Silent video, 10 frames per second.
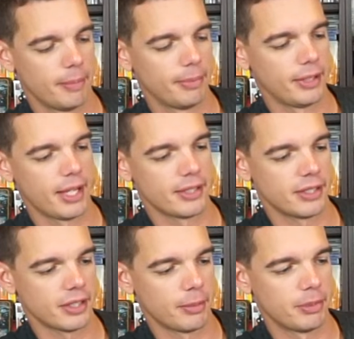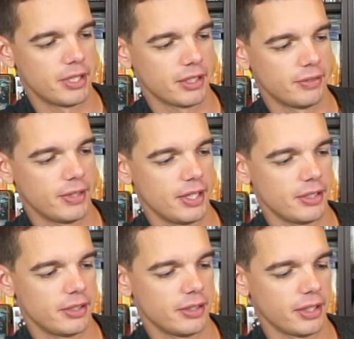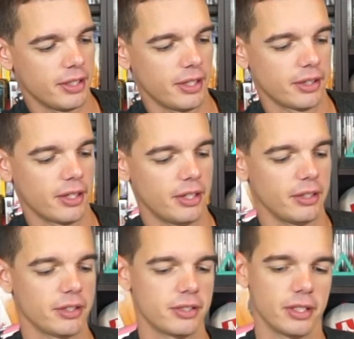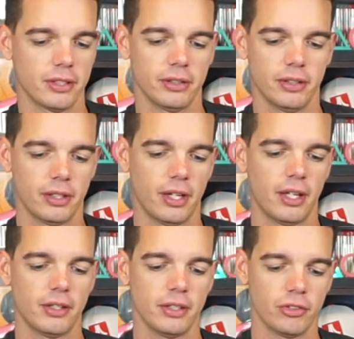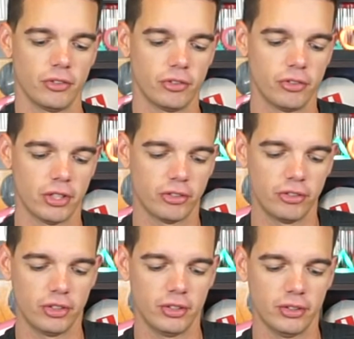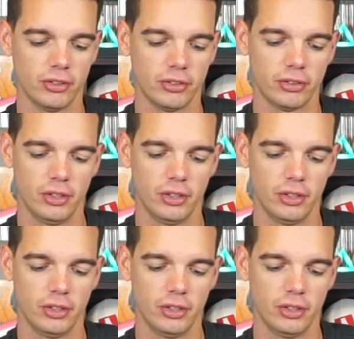plastic protective case here. I like that. Let's take a look at the instructions.